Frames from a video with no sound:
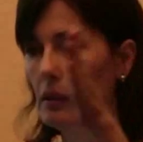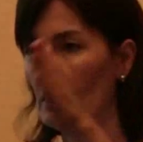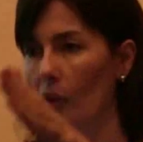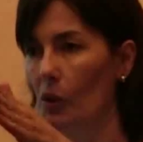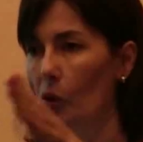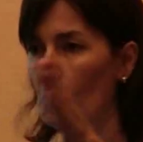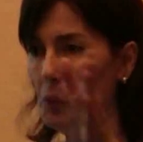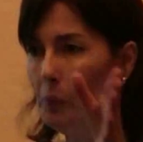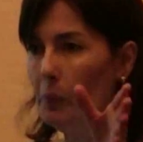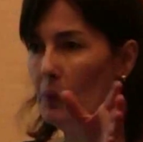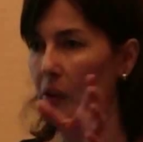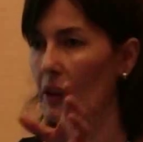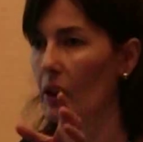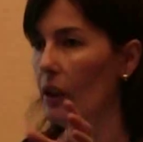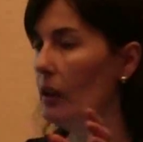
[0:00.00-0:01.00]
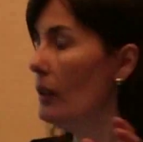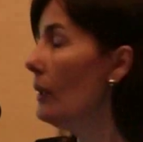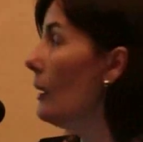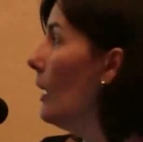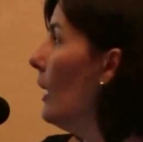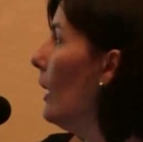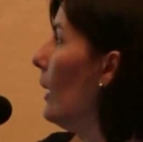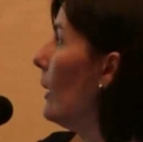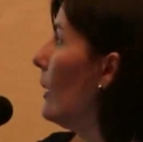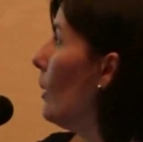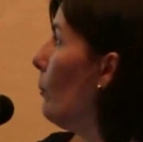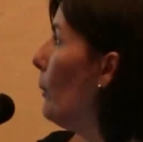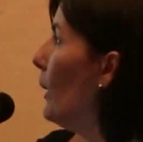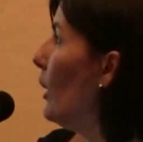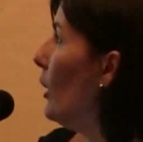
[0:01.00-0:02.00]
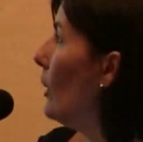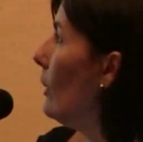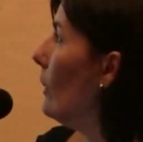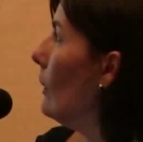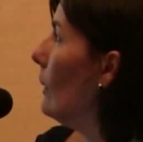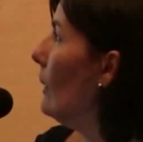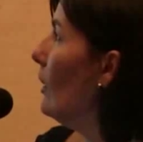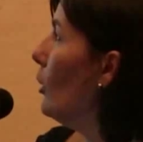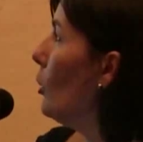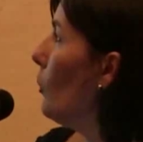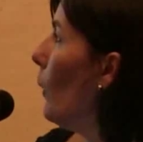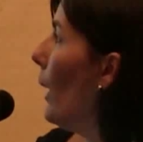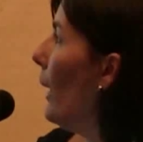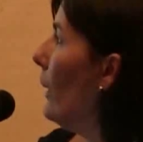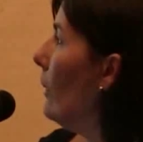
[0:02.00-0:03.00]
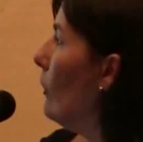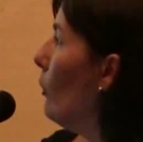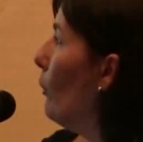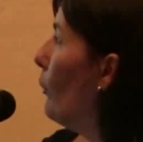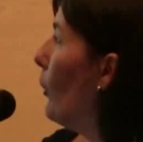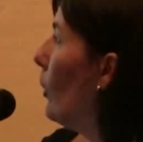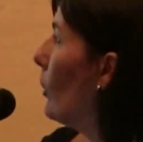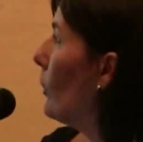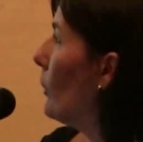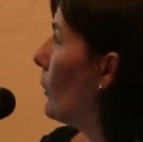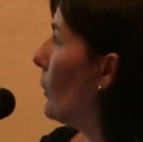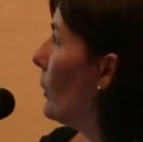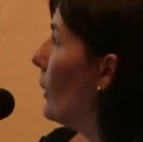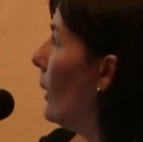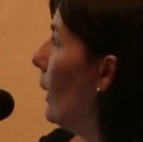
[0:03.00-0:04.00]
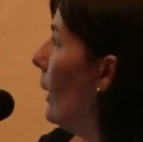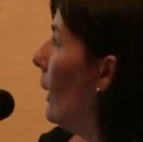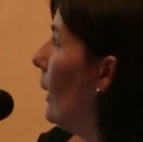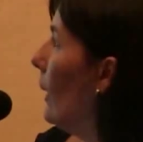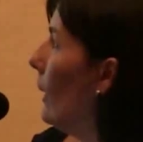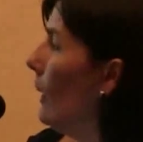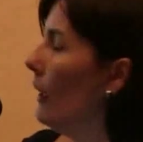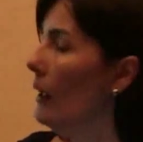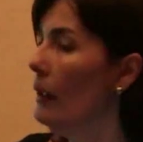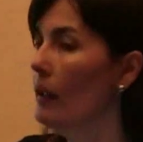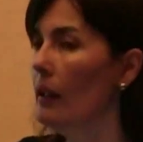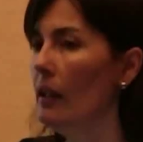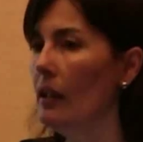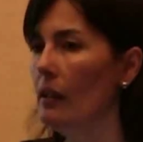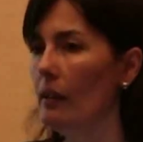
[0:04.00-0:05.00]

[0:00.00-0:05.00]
2 positions, the patient is trying to focus. The